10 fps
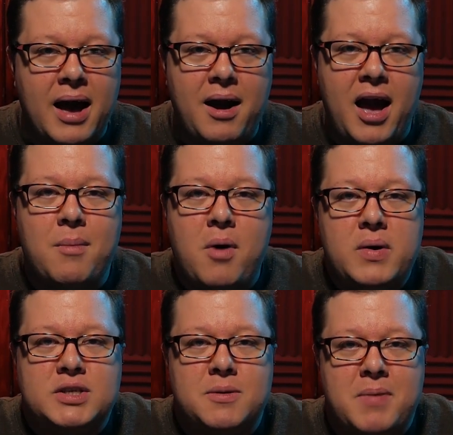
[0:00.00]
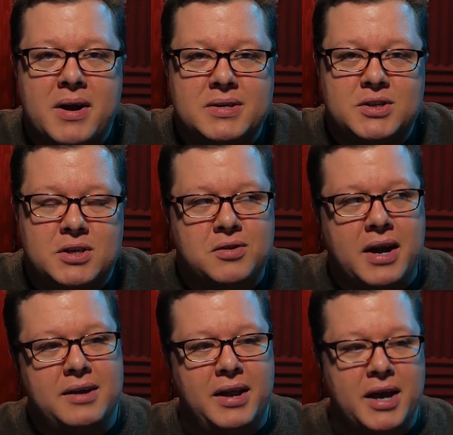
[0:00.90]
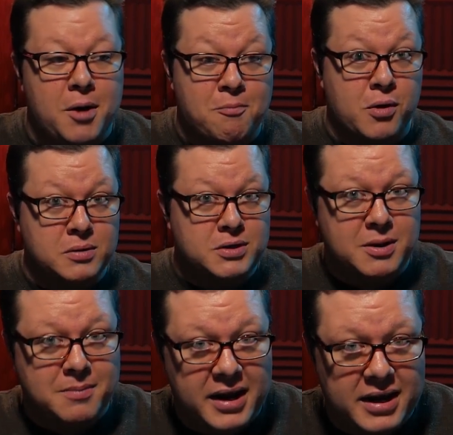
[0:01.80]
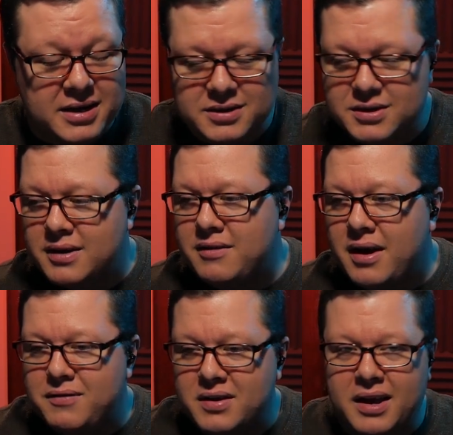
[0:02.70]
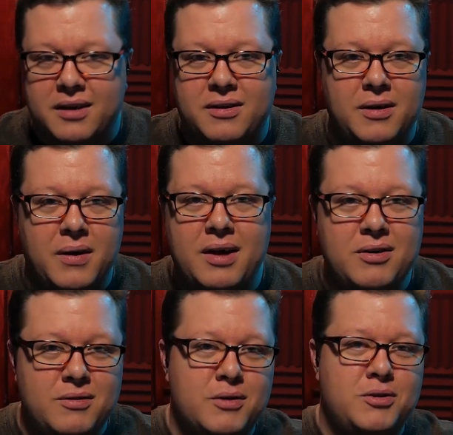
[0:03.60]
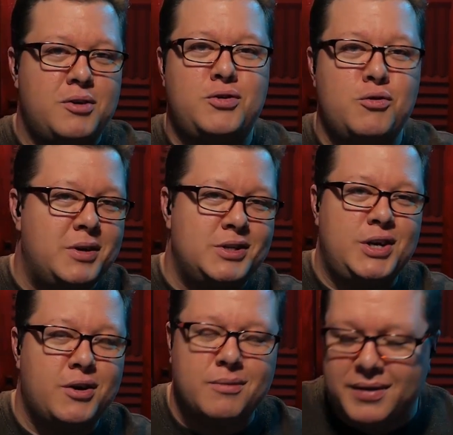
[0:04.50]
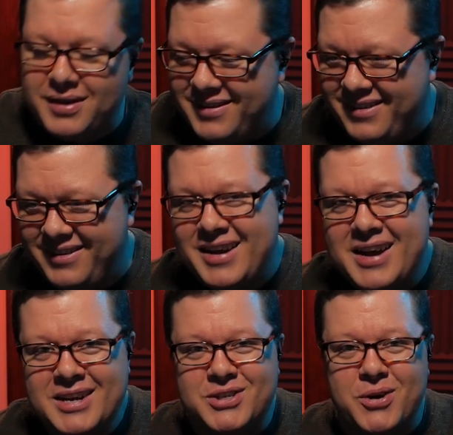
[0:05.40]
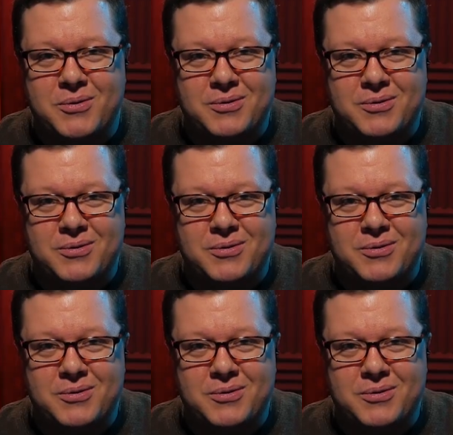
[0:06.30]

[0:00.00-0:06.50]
I'm always embarrassed to try and approach somebody else. I feel like they're too busy. So